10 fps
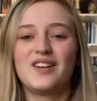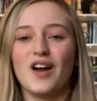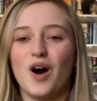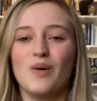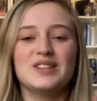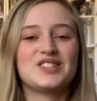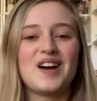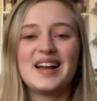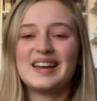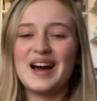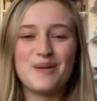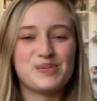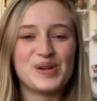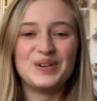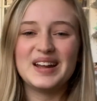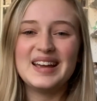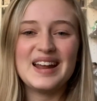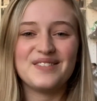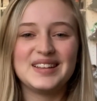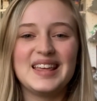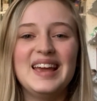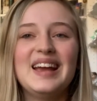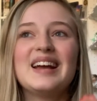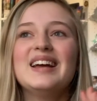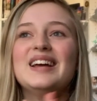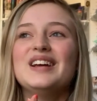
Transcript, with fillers: going so I can upload it and everything.